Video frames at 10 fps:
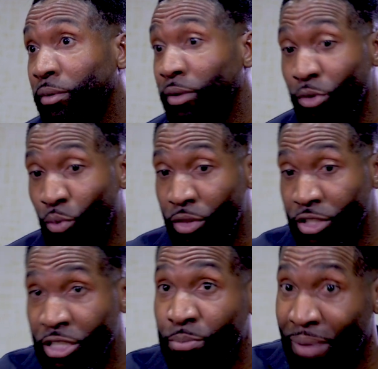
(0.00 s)
either whether
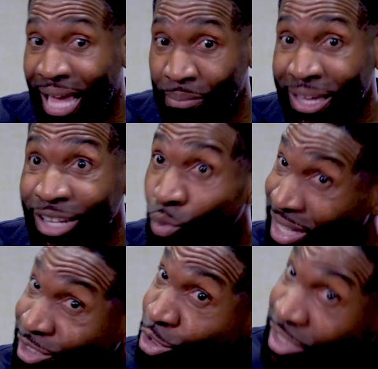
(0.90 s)
it's just black men in
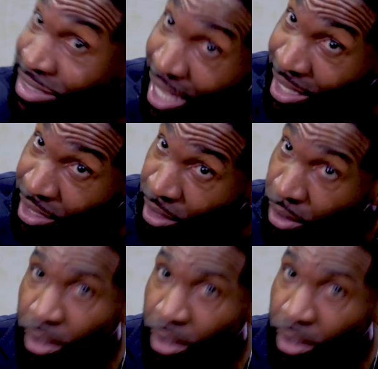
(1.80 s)
Western society,